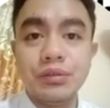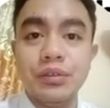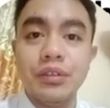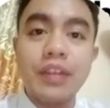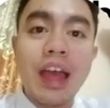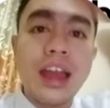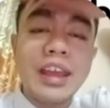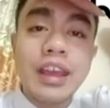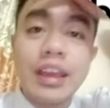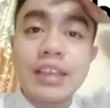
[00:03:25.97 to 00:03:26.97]
That
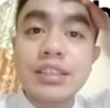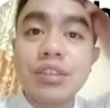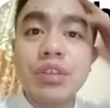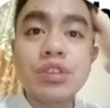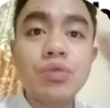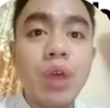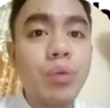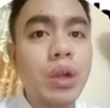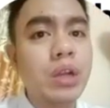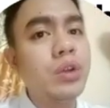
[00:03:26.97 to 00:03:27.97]
is the reason why
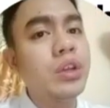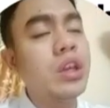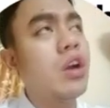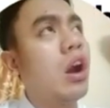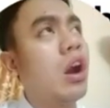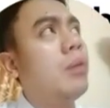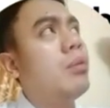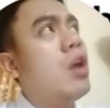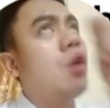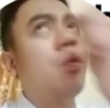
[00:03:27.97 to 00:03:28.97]
we're looking at
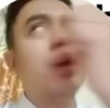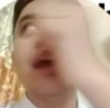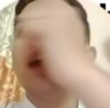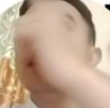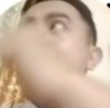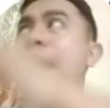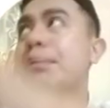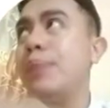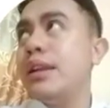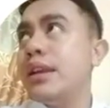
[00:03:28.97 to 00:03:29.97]
what has
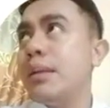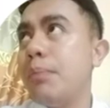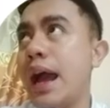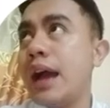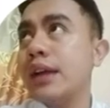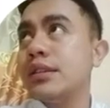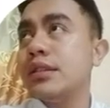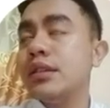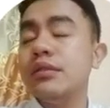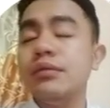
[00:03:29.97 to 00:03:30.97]
happened in the
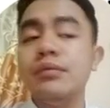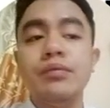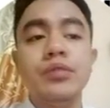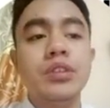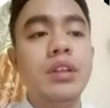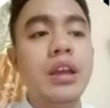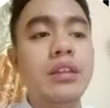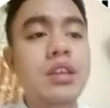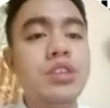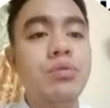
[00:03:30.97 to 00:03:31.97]
past. Like
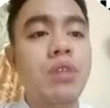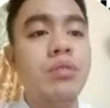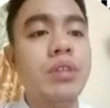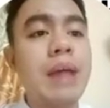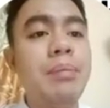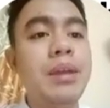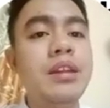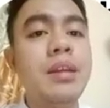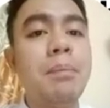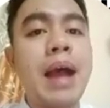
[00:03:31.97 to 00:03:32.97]
this one, what happened
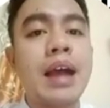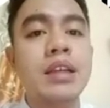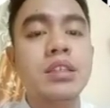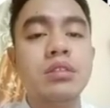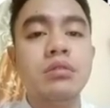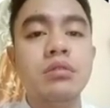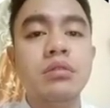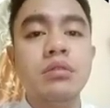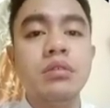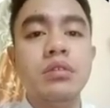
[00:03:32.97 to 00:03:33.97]
in the past?
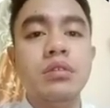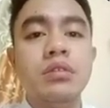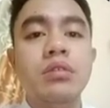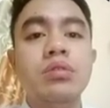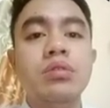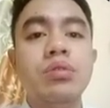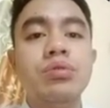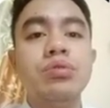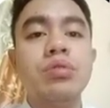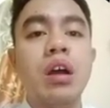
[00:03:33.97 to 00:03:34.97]
So
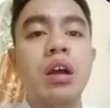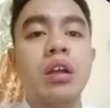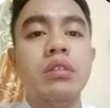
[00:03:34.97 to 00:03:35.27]
star,